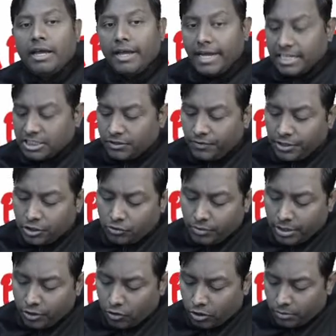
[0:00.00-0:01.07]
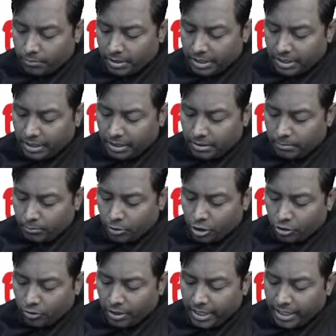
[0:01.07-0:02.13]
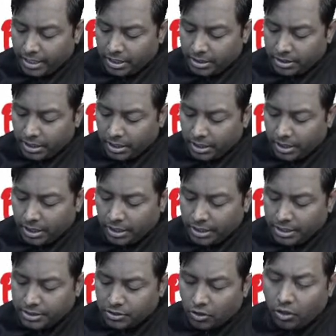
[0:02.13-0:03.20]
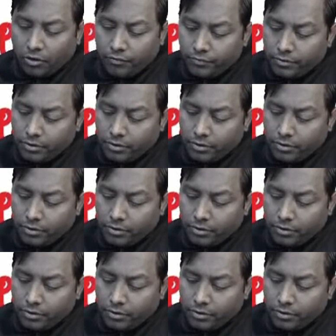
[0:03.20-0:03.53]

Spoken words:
SV2A normally modulate the release of